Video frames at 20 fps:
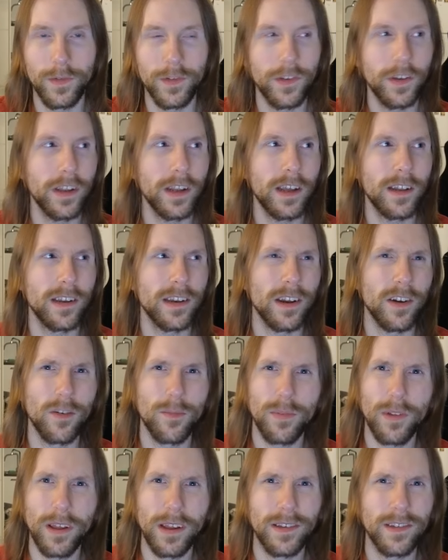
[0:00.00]
sitting on an
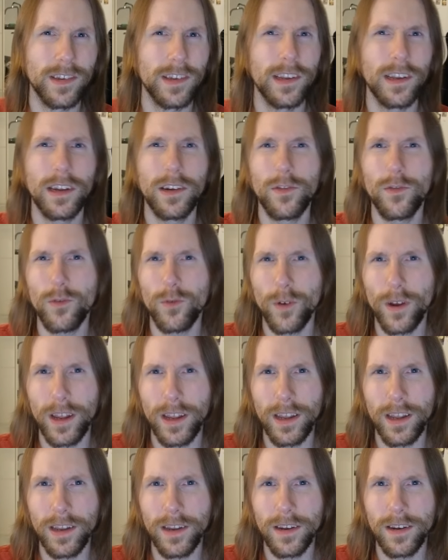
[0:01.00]
airplane, sitting on a
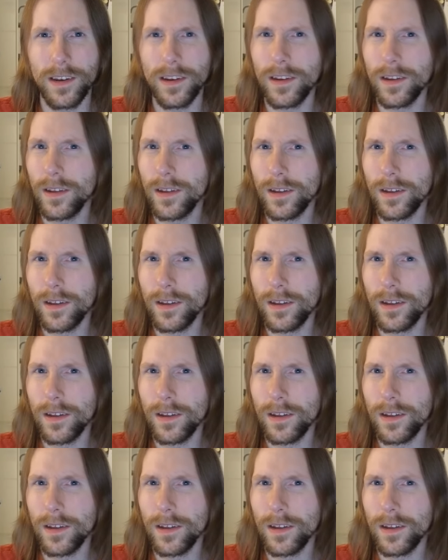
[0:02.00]
train,